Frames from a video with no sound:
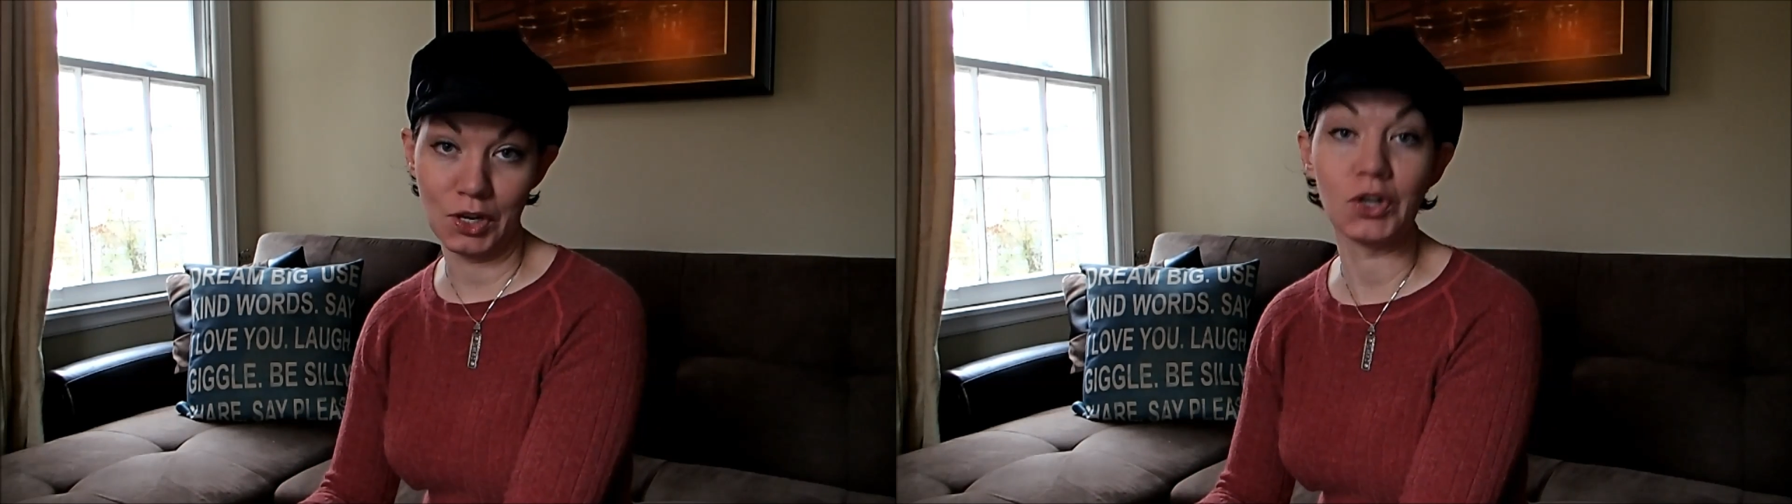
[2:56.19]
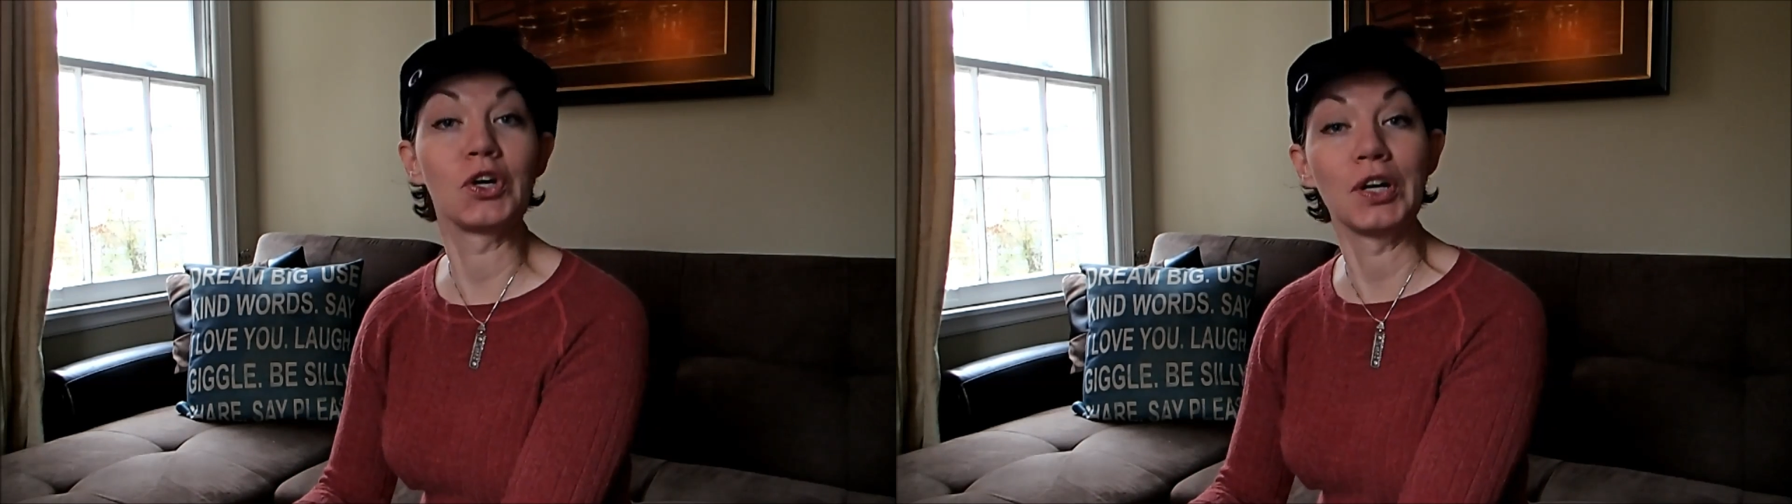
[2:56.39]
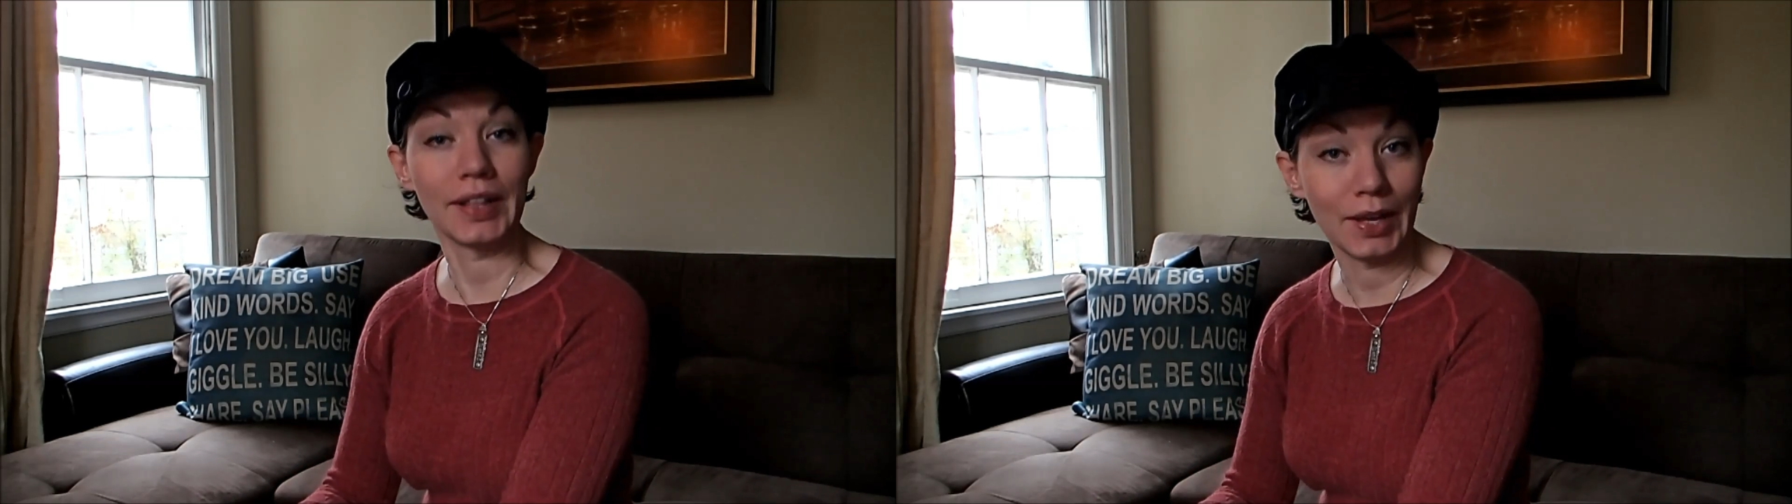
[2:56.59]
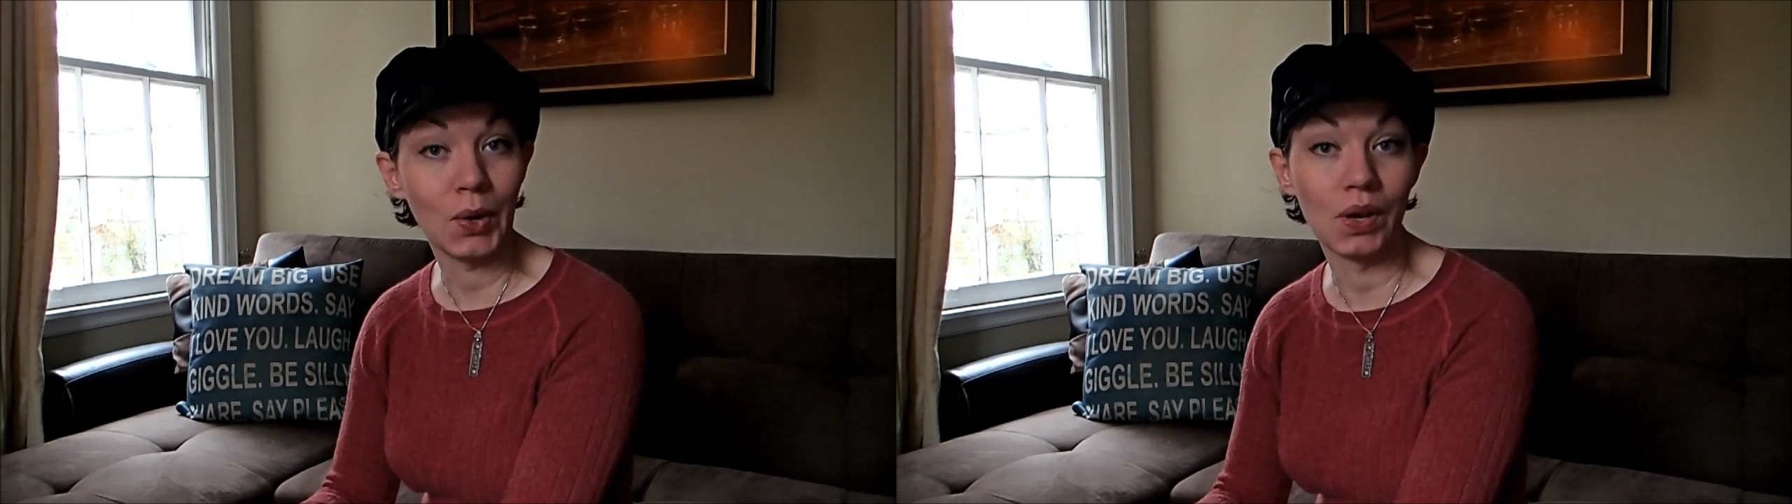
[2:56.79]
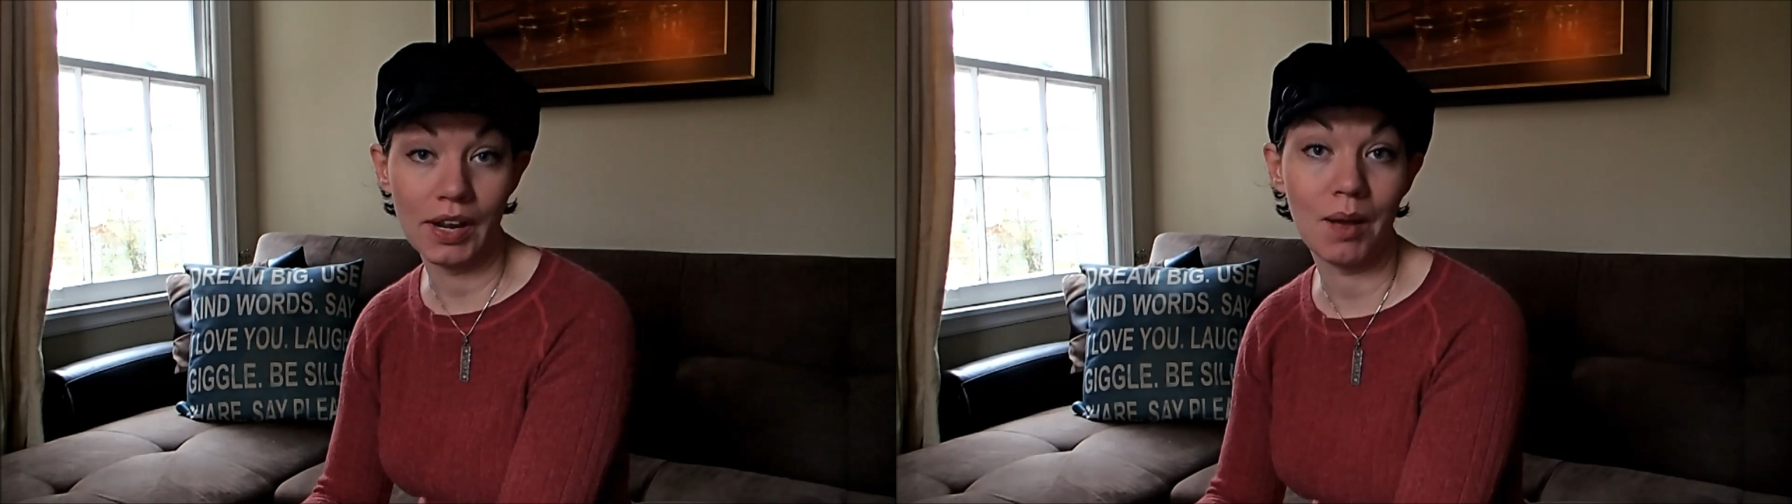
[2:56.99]
that are currently
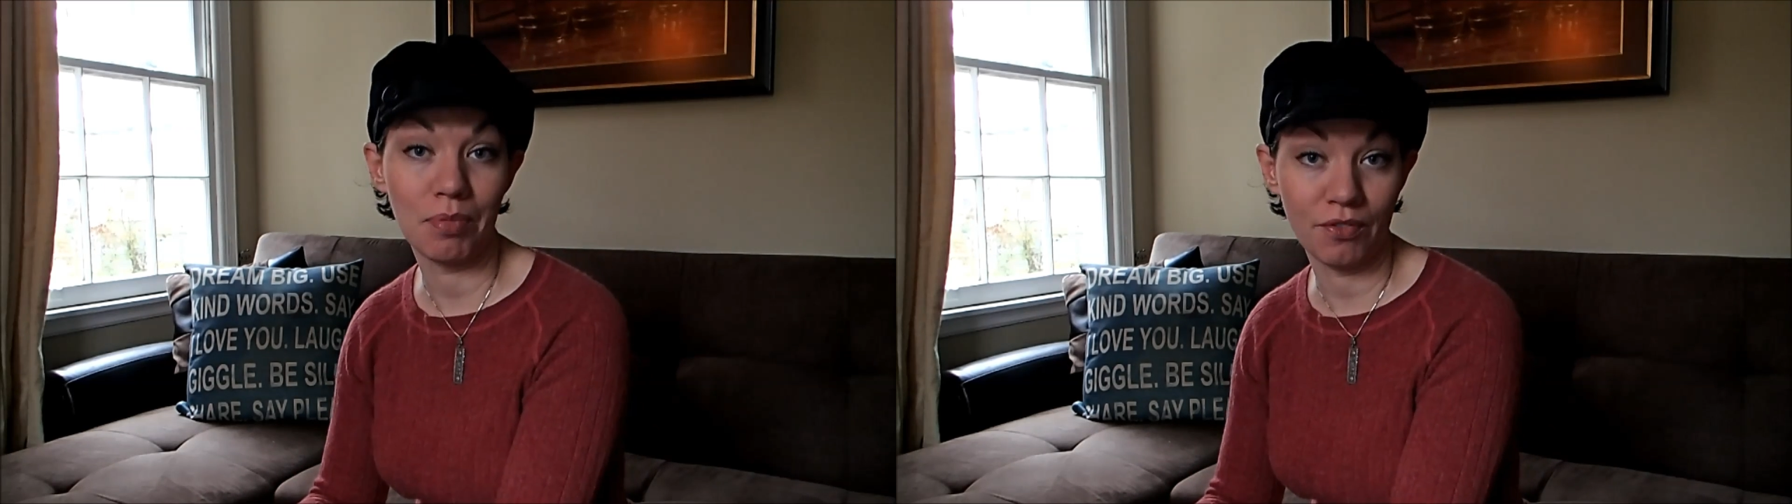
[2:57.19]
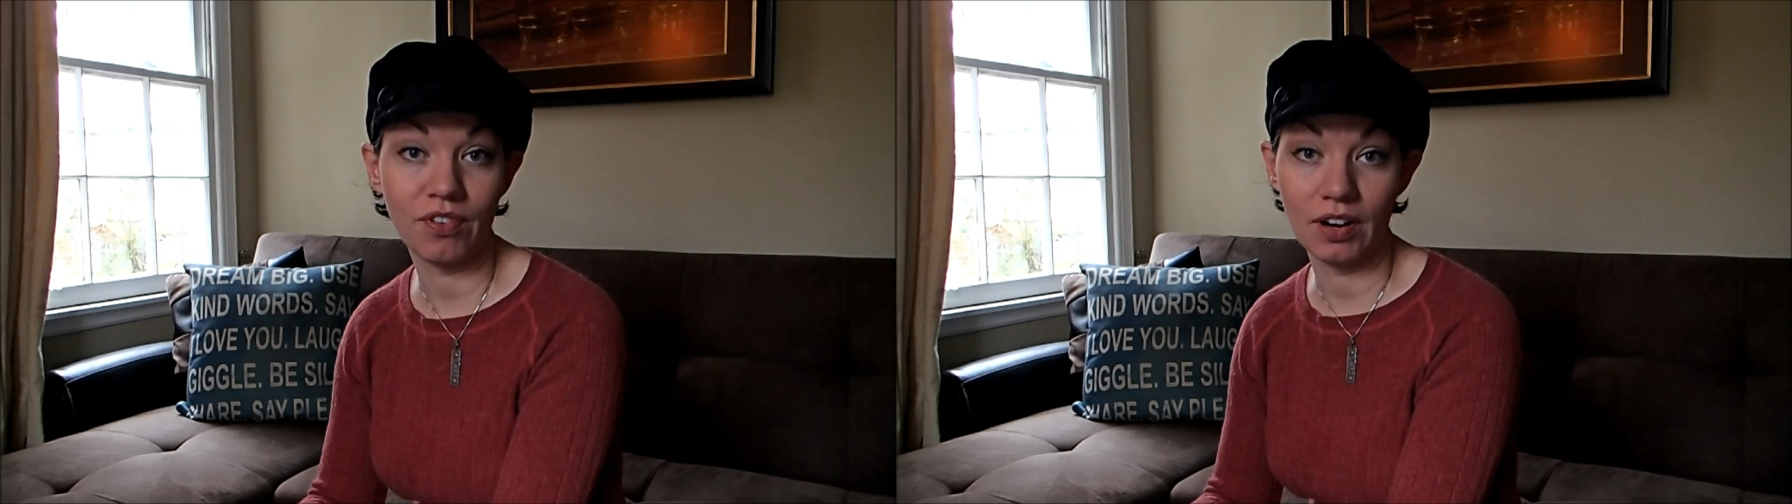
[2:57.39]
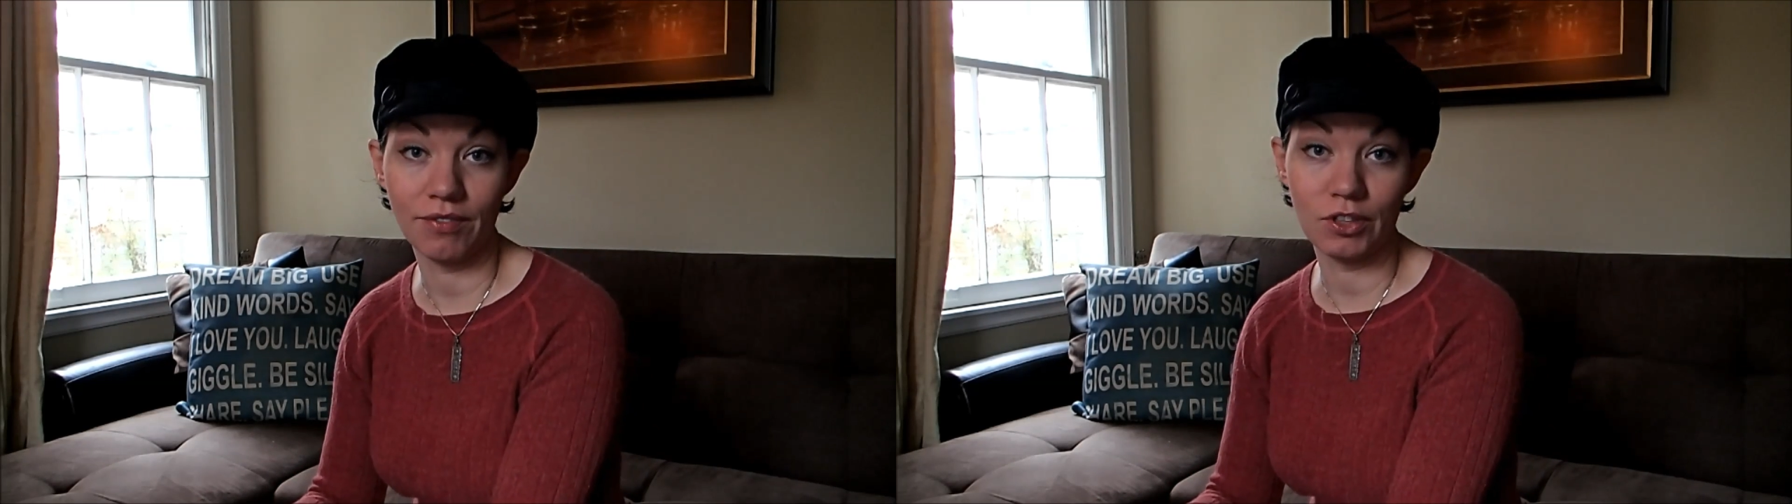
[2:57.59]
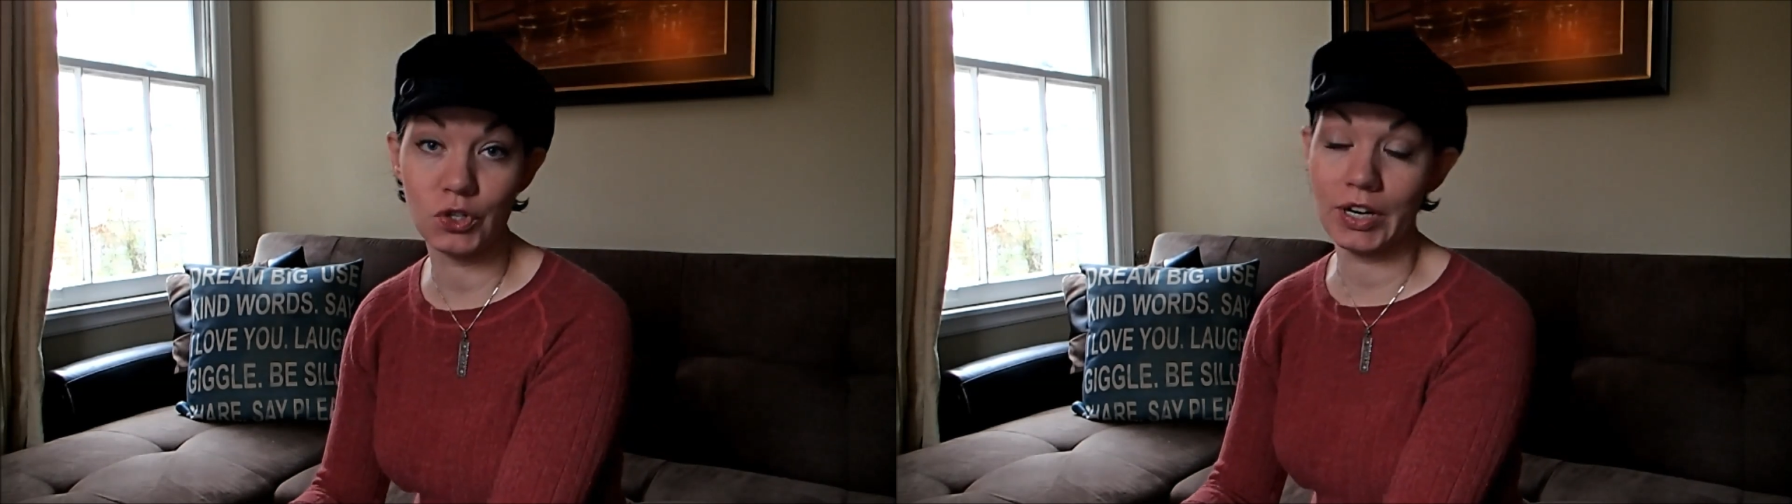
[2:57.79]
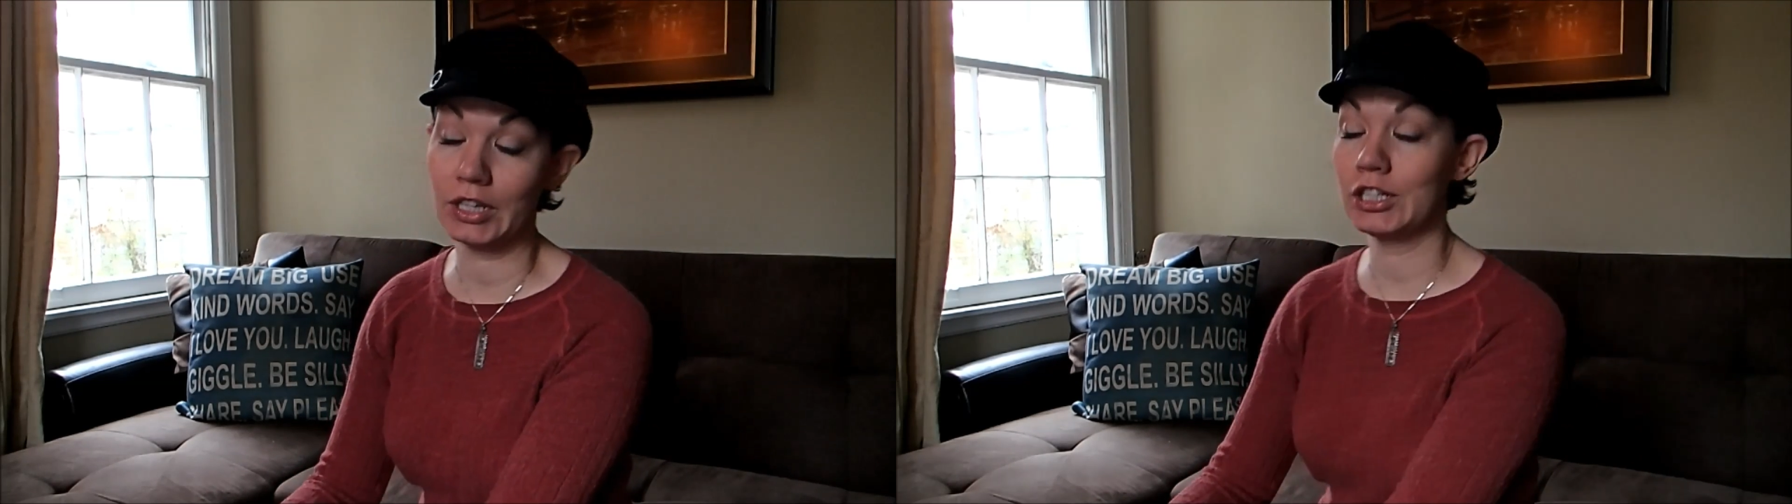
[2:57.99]
holding up the front of the
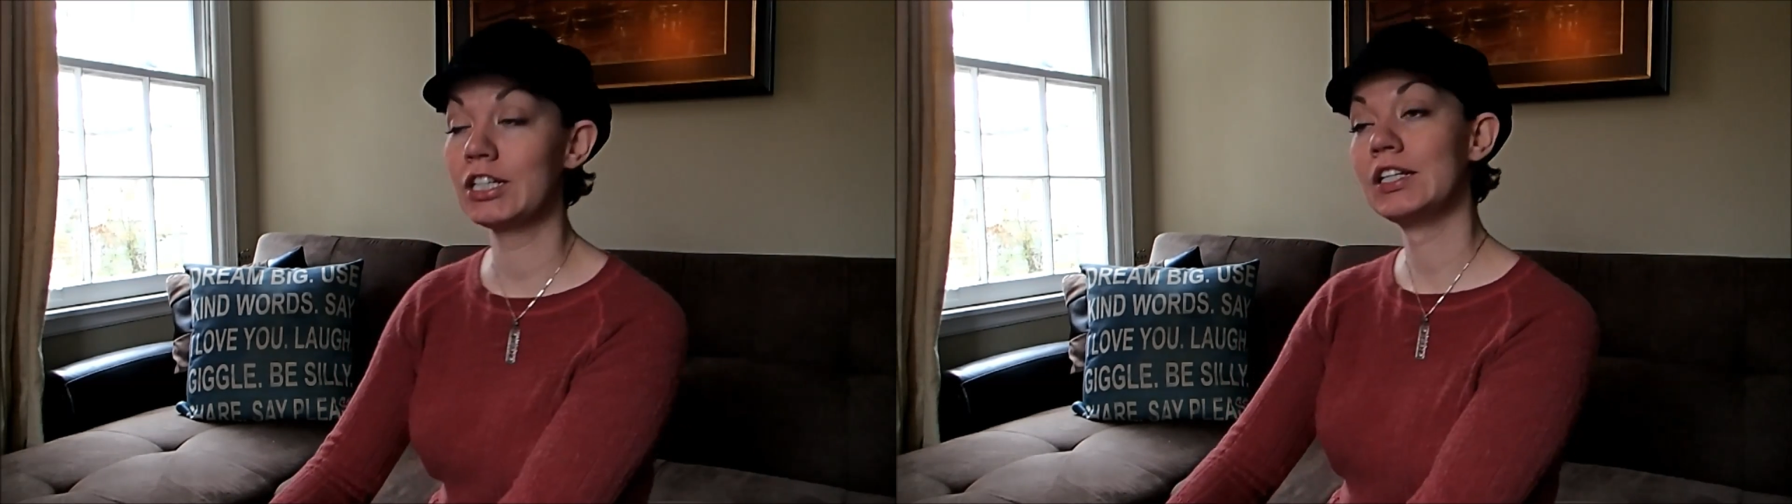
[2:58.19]
trailer.